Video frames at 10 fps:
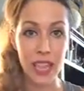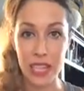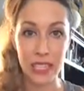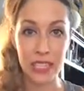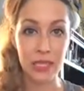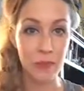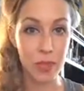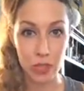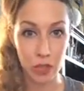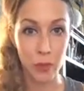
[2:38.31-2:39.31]
this is
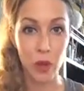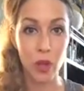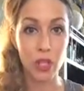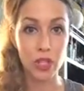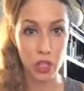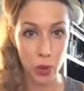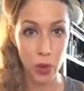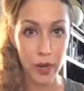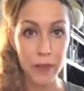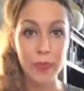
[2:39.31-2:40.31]
miserable
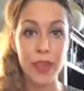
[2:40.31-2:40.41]
chore."